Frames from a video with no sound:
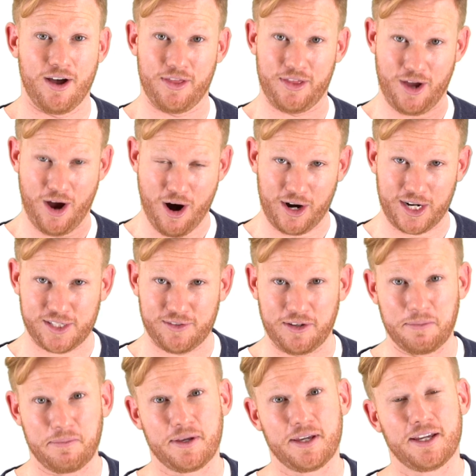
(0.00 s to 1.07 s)
the
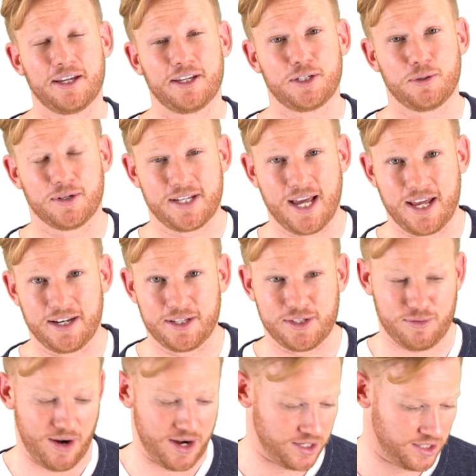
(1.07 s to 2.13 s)
RSVP to
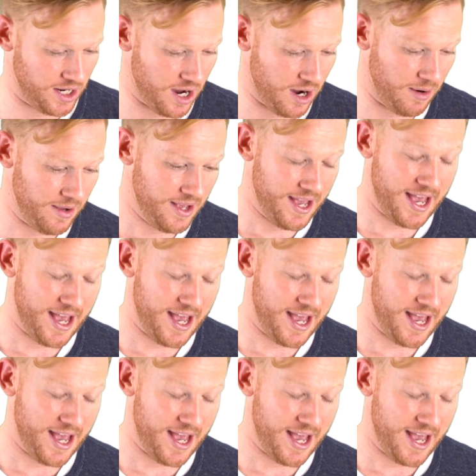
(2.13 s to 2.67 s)
attendance ratio.